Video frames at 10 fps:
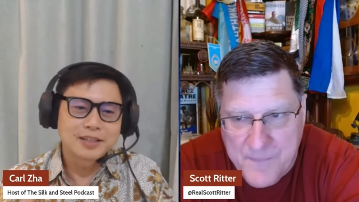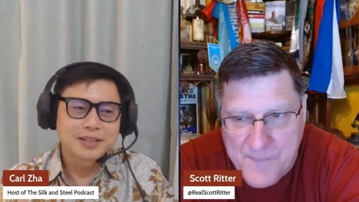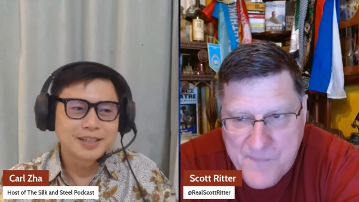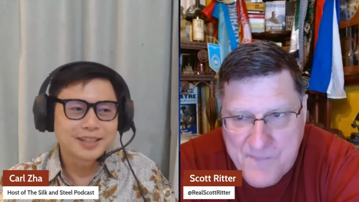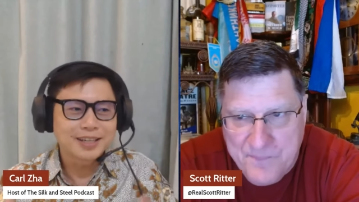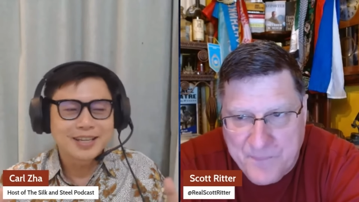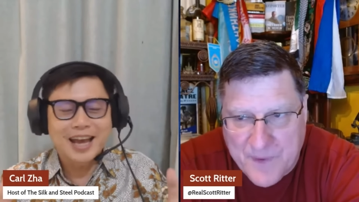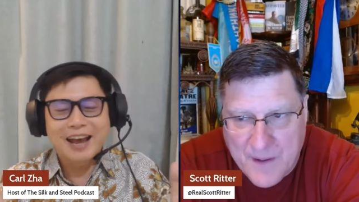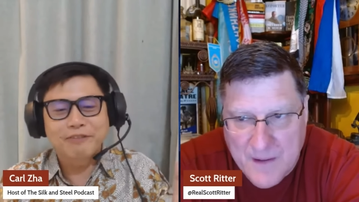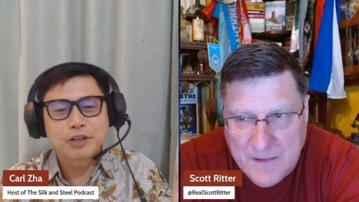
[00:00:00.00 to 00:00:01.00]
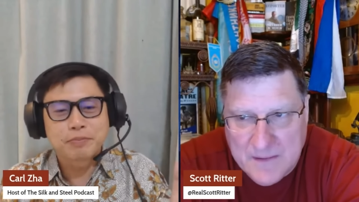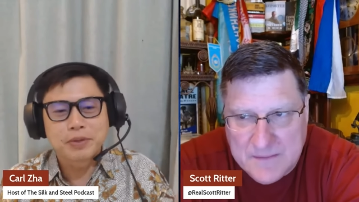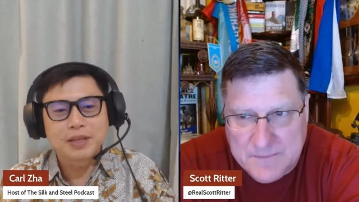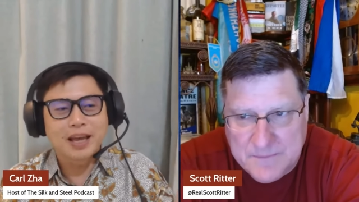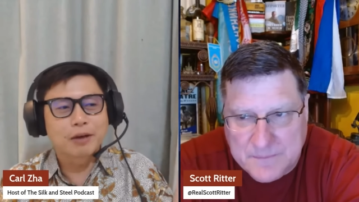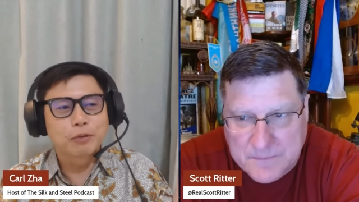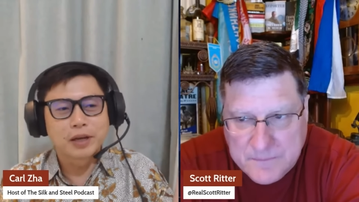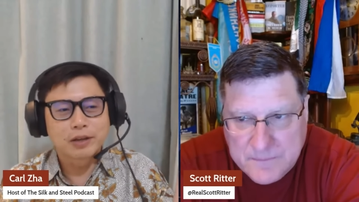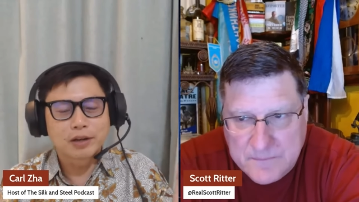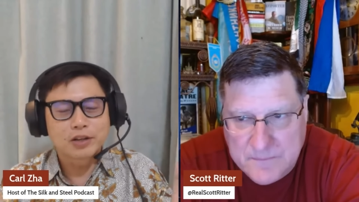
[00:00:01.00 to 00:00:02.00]
Speaker 1: It doesn't have to be that
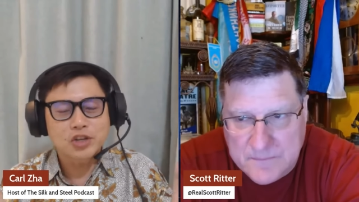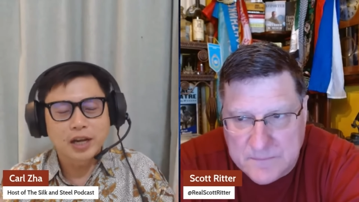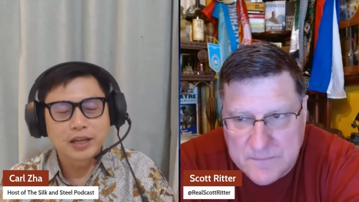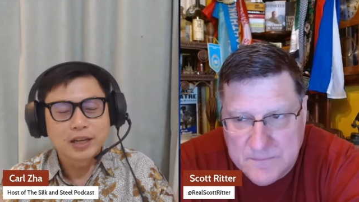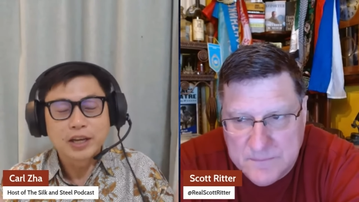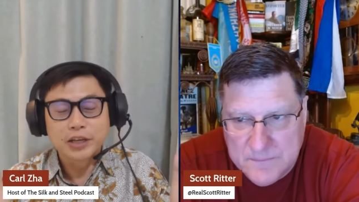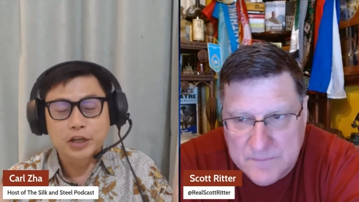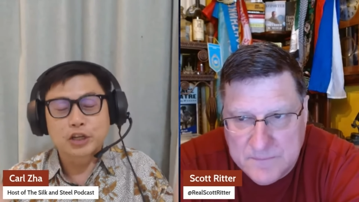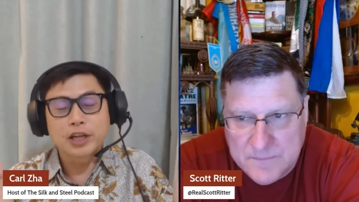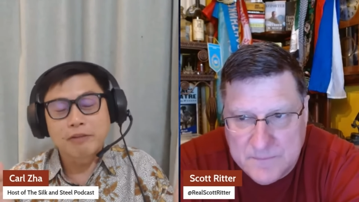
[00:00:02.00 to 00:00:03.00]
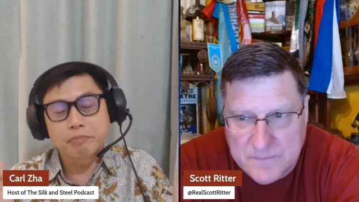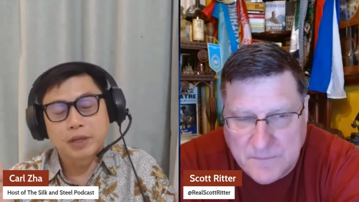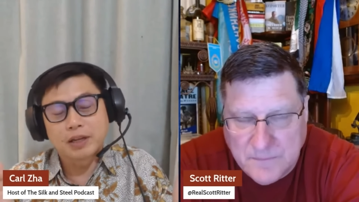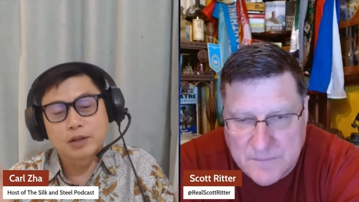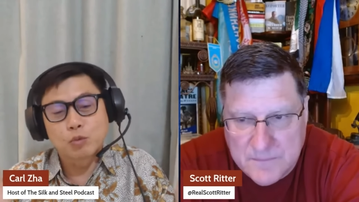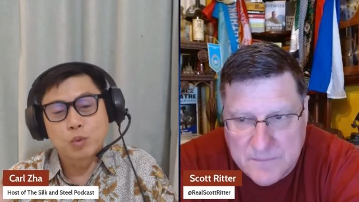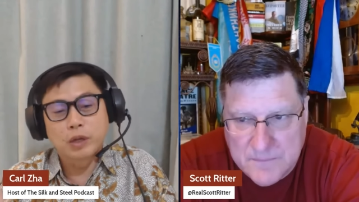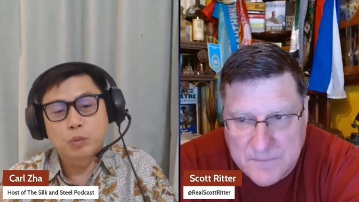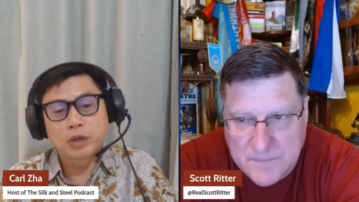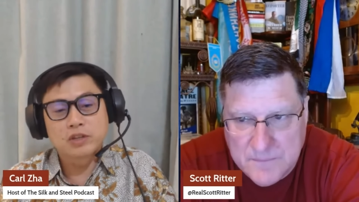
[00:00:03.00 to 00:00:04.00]
way. You know, China, it could have been a
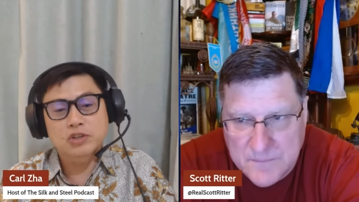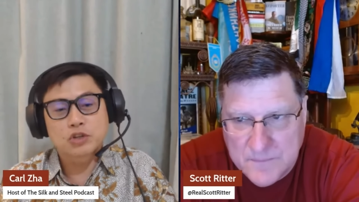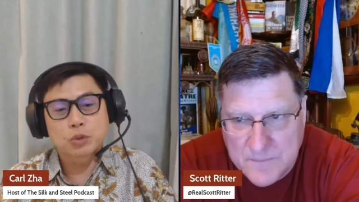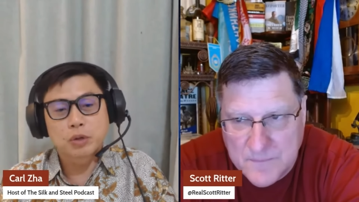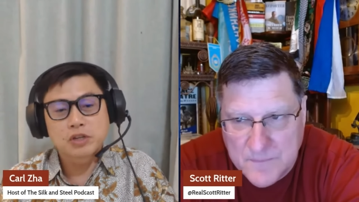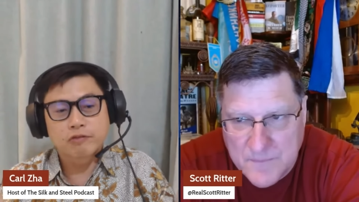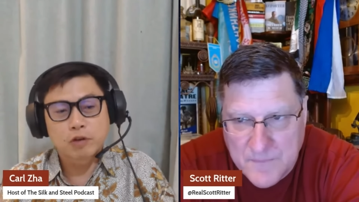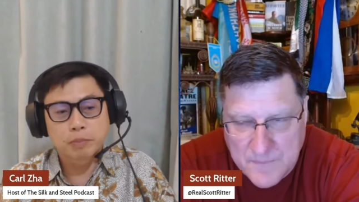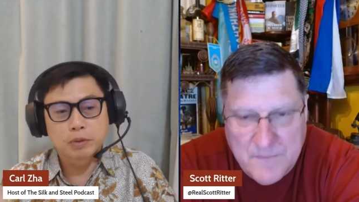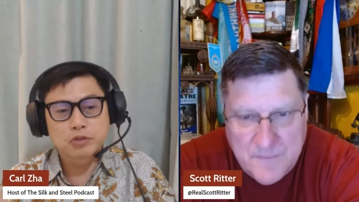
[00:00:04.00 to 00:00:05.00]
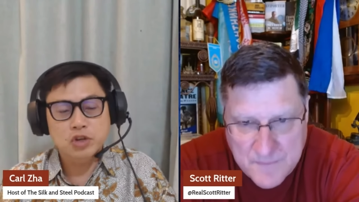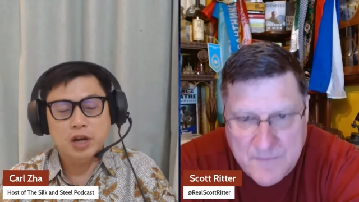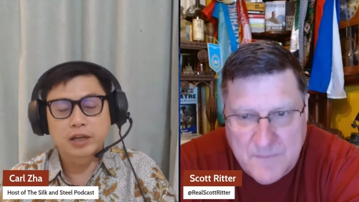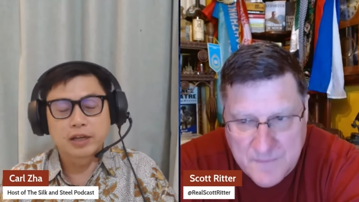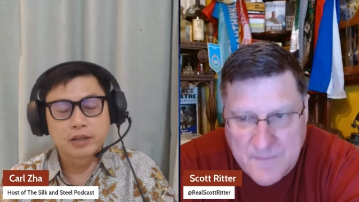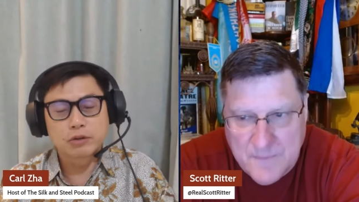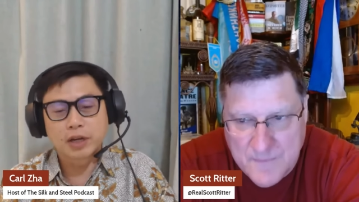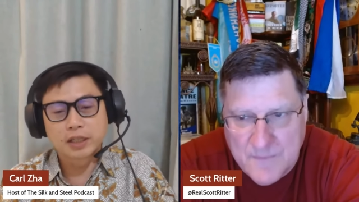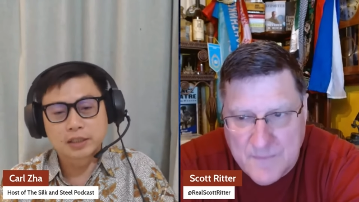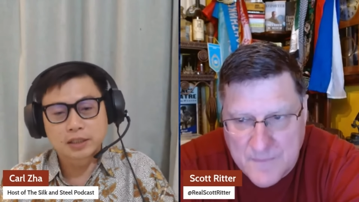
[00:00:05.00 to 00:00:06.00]
win win situation for both China and
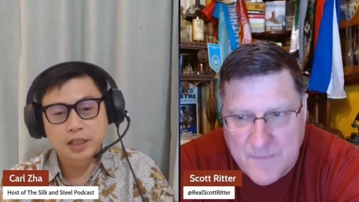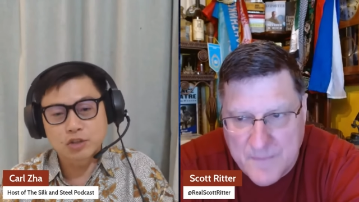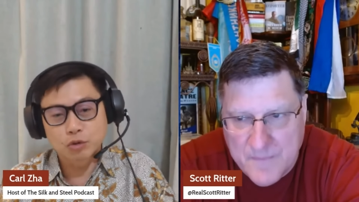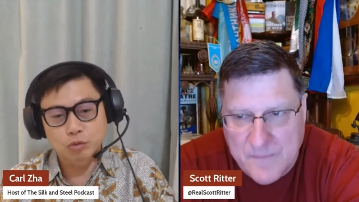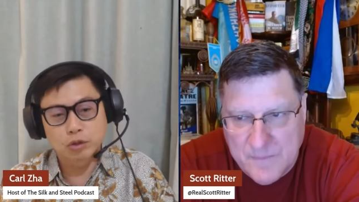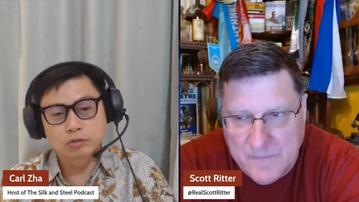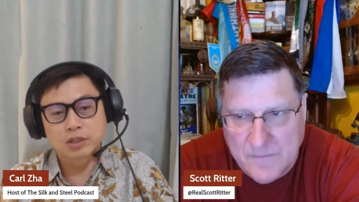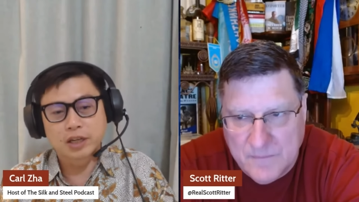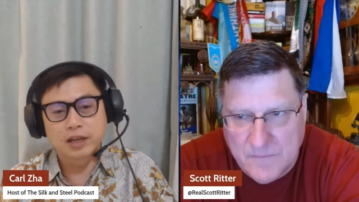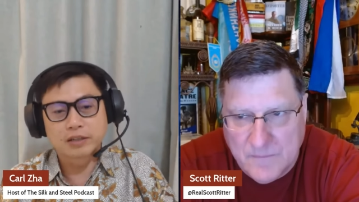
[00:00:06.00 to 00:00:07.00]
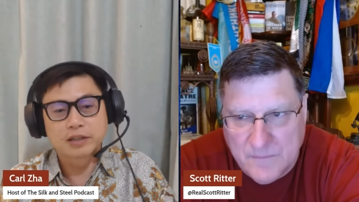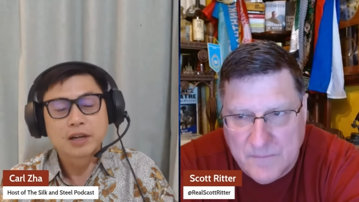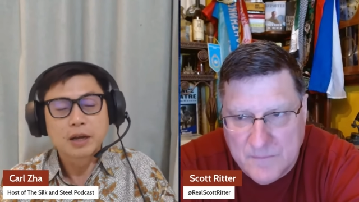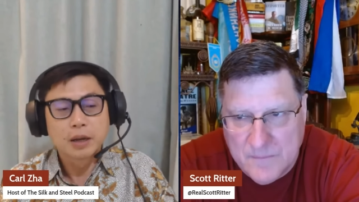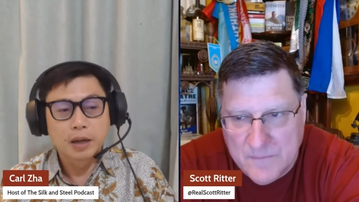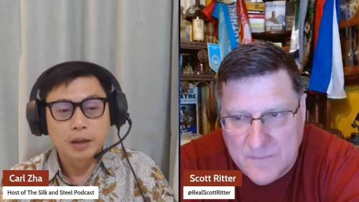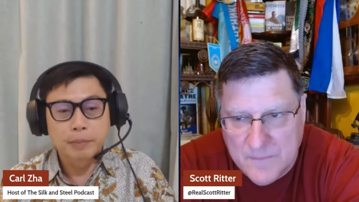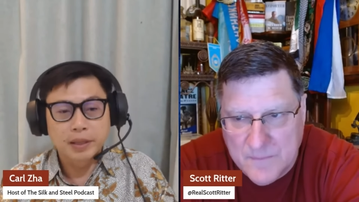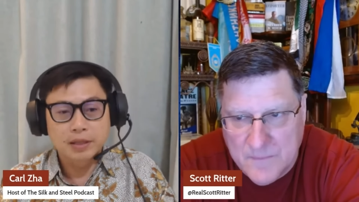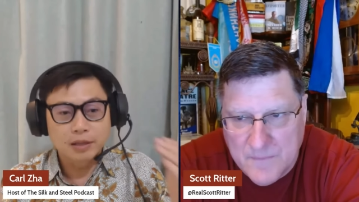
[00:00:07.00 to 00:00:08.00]
United States to grow together. Uh,
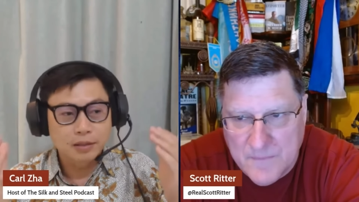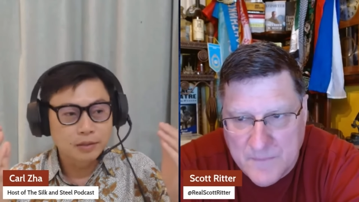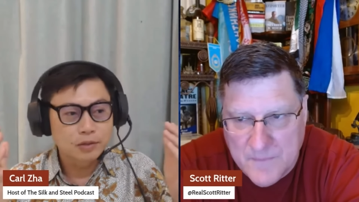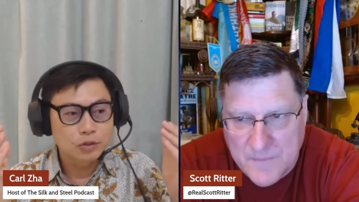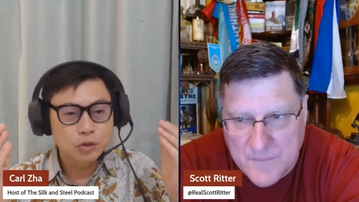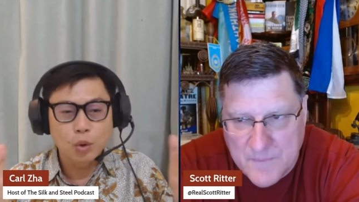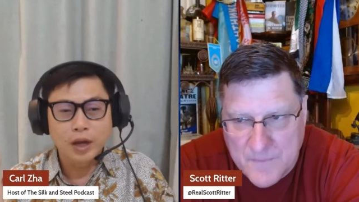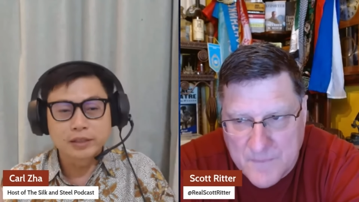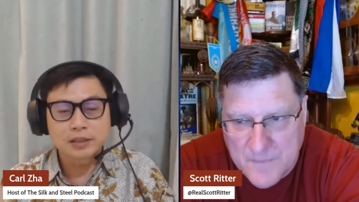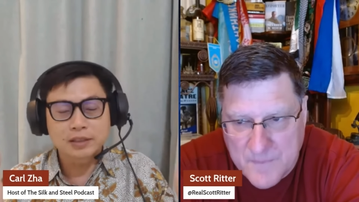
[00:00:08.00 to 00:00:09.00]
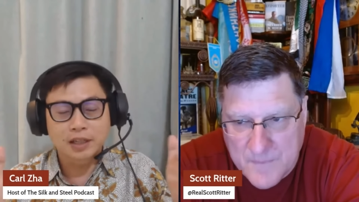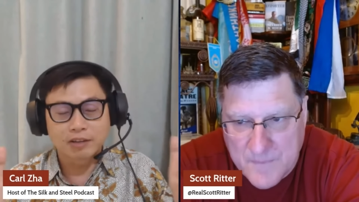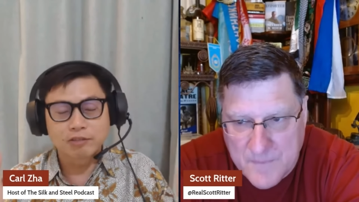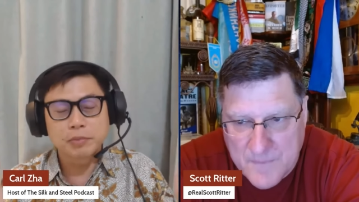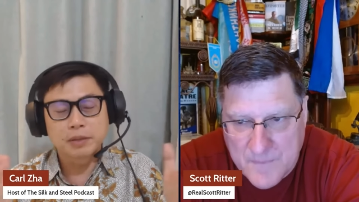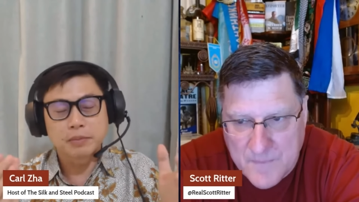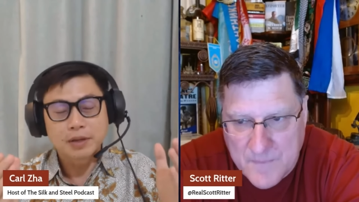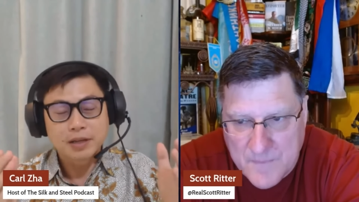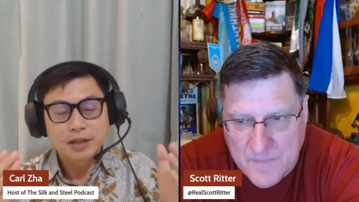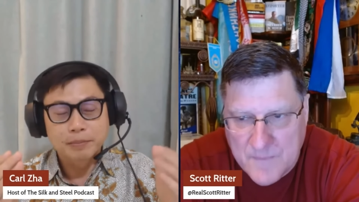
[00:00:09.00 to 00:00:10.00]
but U.S. government,
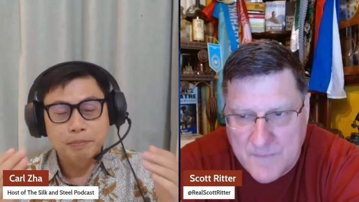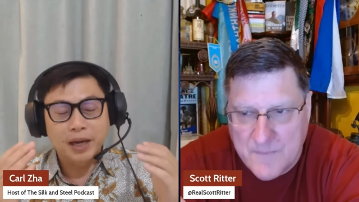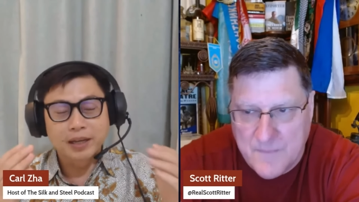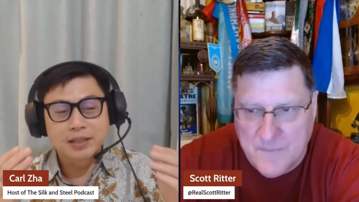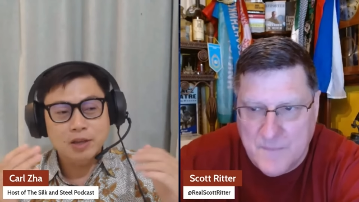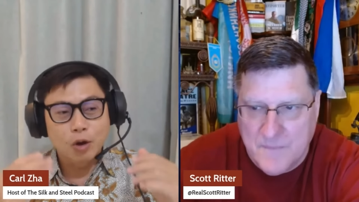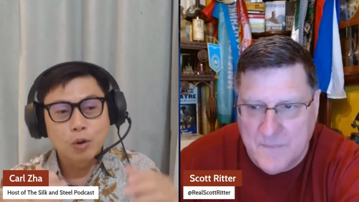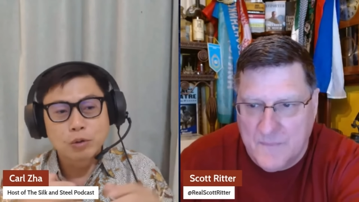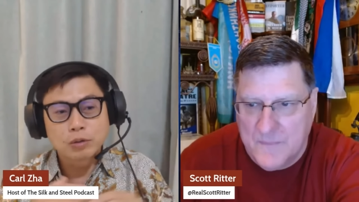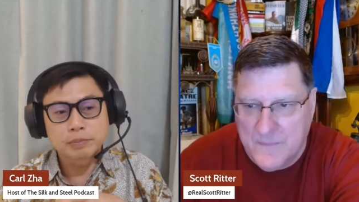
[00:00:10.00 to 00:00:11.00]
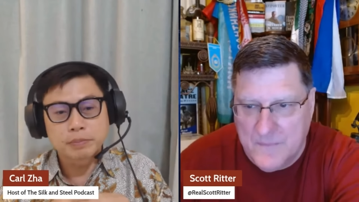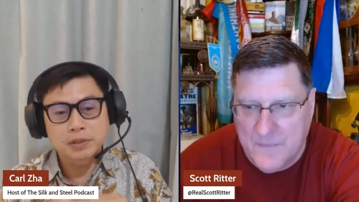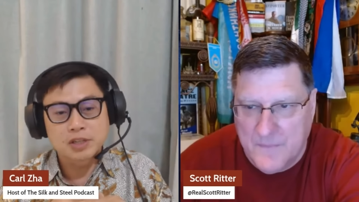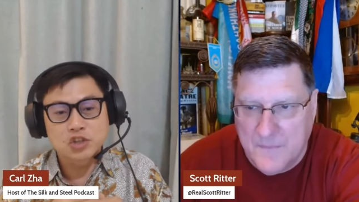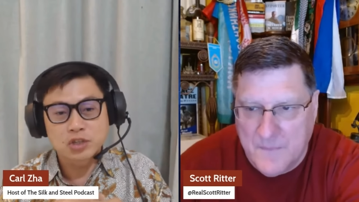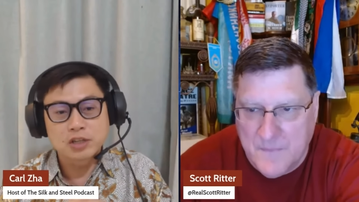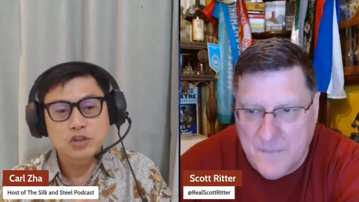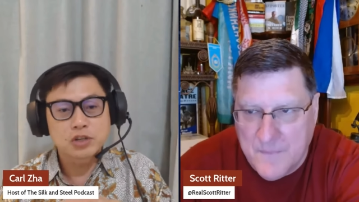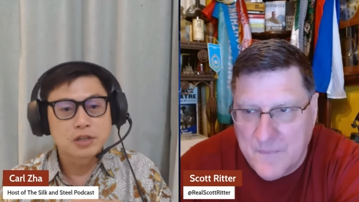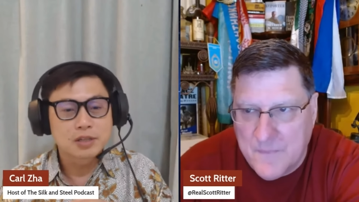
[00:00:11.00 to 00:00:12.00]
by its own
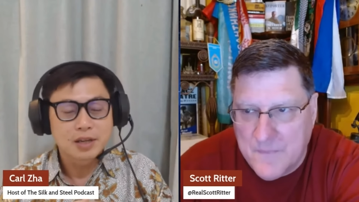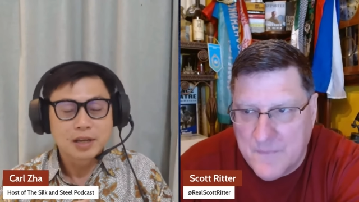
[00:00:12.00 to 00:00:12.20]
decisions,